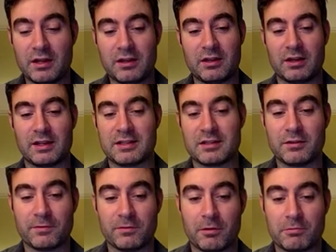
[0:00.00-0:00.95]
I guess
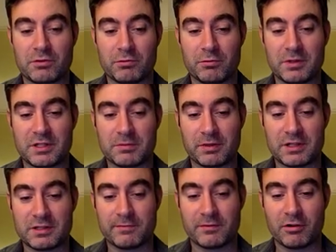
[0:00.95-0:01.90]
another option would be to play
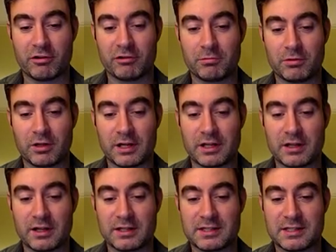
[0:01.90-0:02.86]
something horrible like
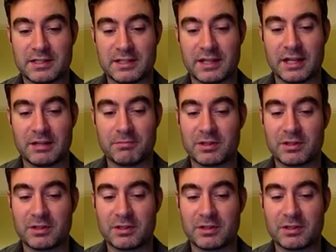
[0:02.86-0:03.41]
knight to c8,